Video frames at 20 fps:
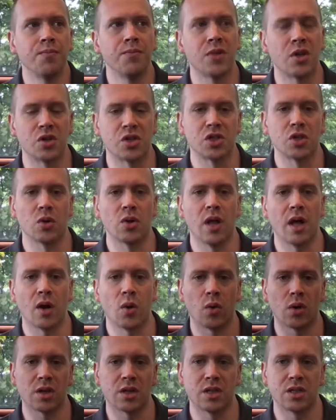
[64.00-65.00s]
there's still a lot of
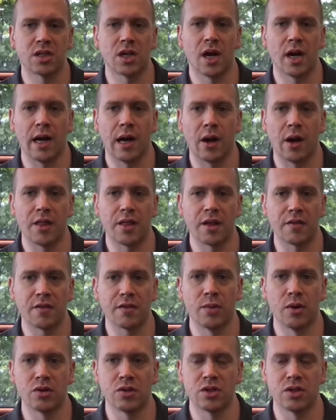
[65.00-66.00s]
work that's cut out, I think, for
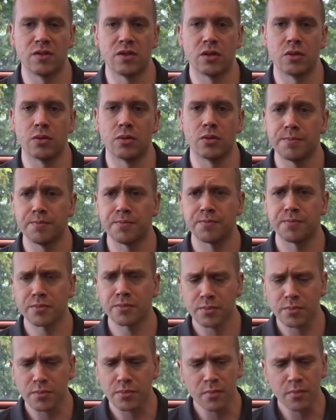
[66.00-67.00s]
most of you,
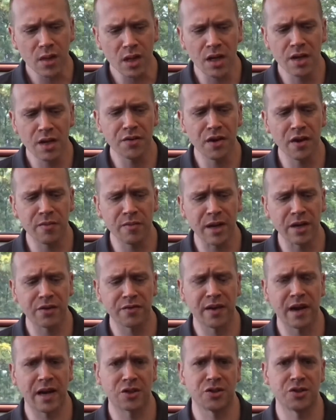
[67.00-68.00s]
if you have
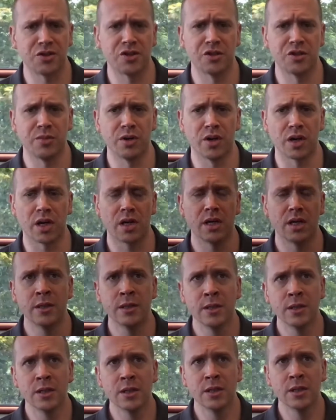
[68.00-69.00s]
manufacturers in your book.
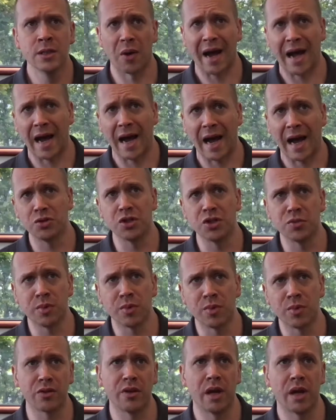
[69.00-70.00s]
So how do you
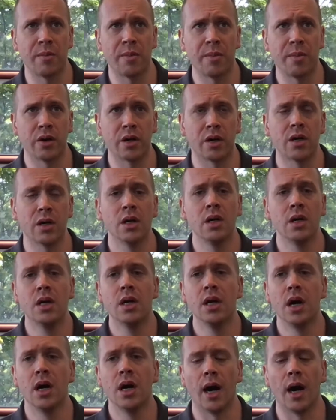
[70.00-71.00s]
break through that barrier?
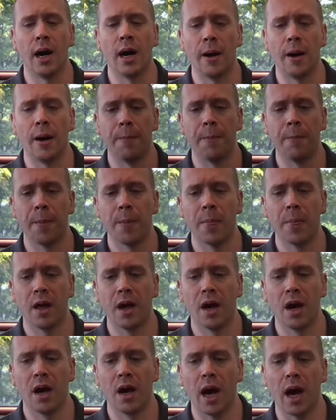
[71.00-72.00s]

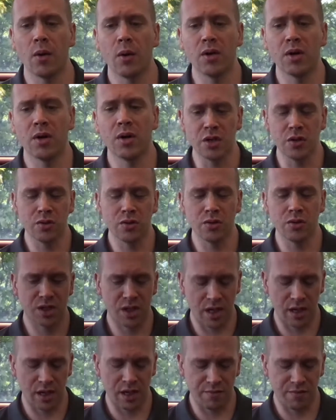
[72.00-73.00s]
I would use
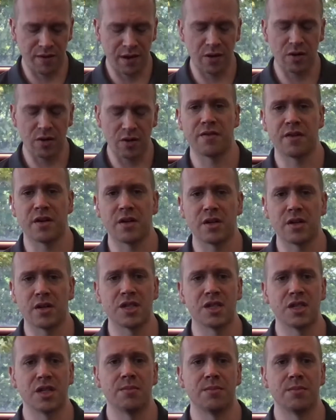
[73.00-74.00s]
a very, very
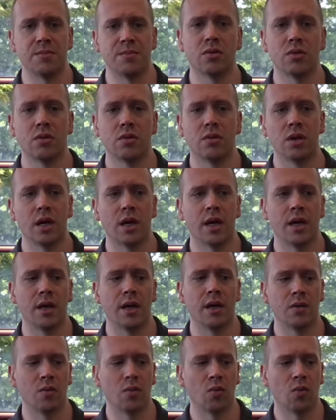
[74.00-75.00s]
simple
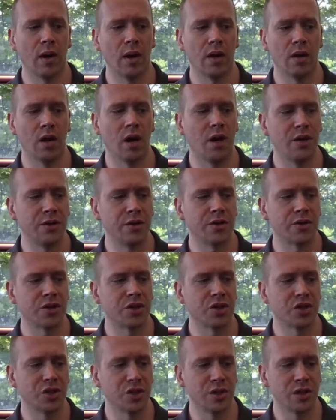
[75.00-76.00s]
and well
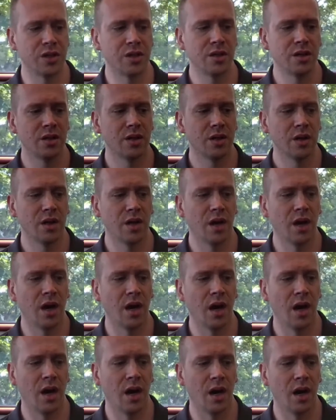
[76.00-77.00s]
understood
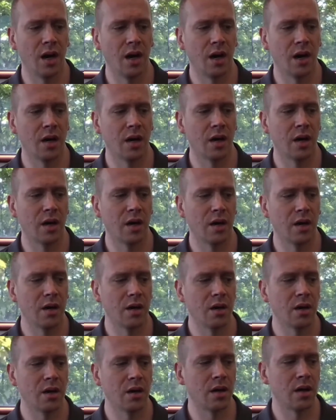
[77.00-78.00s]

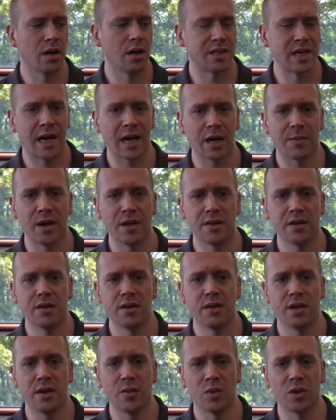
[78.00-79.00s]
attack
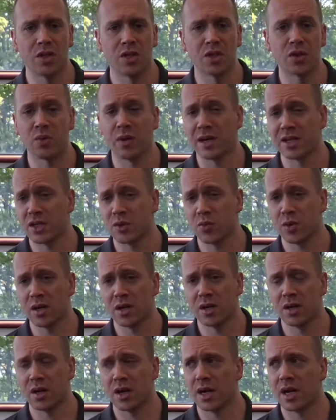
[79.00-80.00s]
method, which is
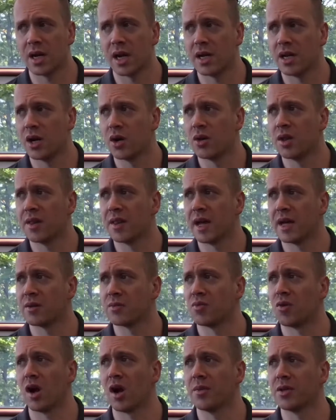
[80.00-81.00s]
ransomware. And I know that
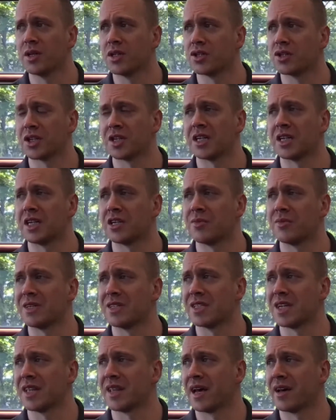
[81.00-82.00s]
probably you're going to hear me
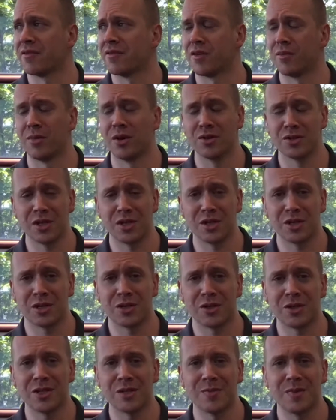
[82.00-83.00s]
say that for most
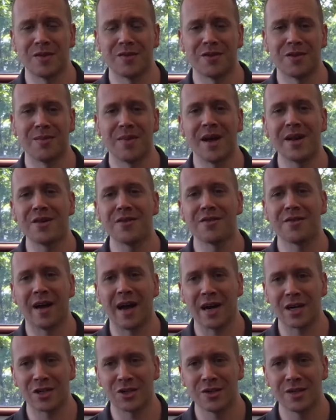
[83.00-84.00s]
industries, but for
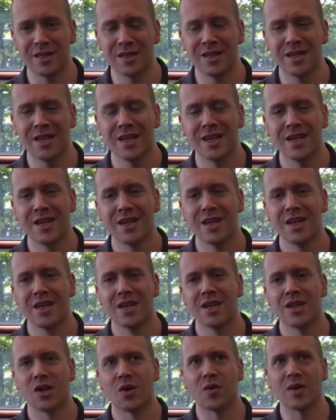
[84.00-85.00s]
manufacturing,
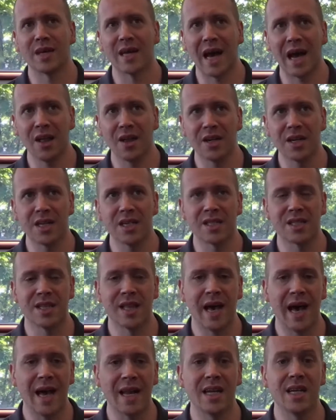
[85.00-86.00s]
the reality is
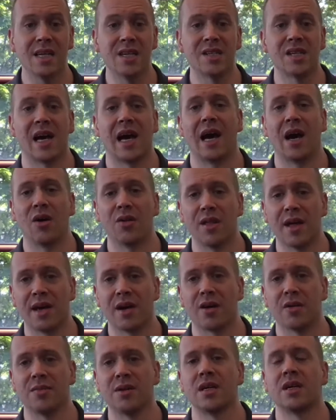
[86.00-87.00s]
that is how they
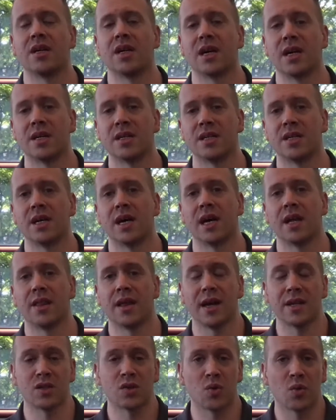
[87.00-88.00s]
are being hit today.
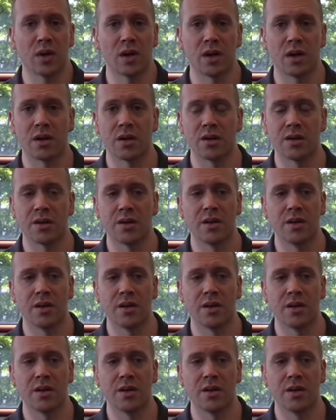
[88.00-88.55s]
That's where